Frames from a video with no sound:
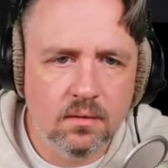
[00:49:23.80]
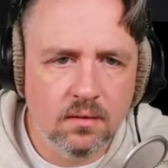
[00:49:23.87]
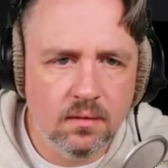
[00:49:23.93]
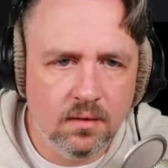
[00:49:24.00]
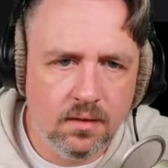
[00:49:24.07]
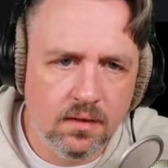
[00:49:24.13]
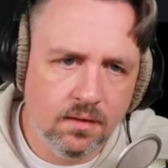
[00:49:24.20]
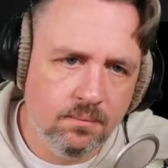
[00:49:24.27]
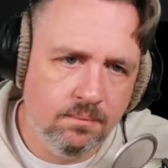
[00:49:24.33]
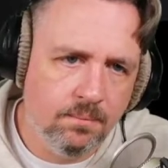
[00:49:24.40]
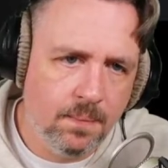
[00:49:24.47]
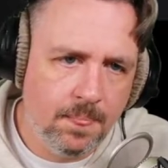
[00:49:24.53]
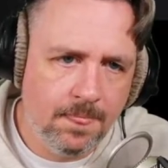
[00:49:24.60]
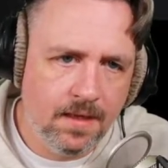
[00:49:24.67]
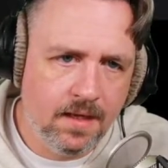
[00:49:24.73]
And
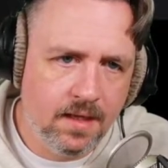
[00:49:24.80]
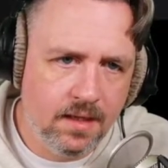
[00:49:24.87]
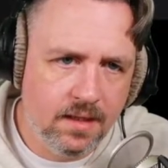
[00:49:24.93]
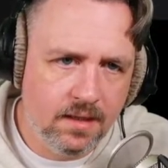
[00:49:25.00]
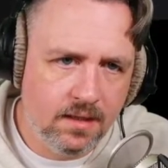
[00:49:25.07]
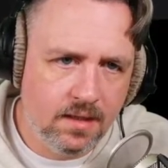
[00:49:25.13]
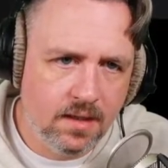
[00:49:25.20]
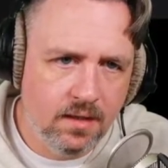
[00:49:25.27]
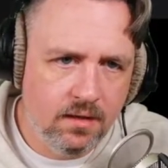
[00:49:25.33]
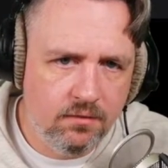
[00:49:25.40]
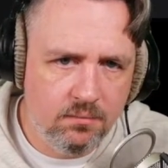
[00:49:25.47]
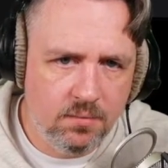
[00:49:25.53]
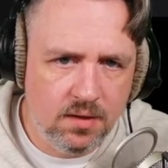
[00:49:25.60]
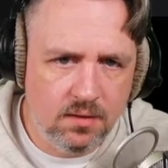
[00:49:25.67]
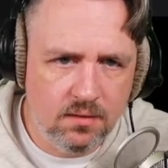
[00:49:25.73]
it kind of
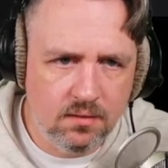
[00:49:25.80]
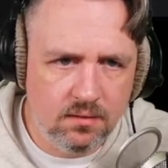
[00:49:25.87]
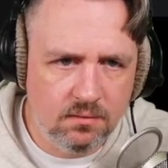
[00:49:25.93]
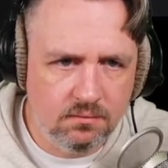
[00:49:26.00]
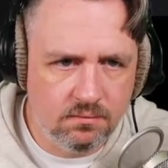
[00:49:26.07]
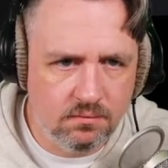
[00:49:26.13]
means,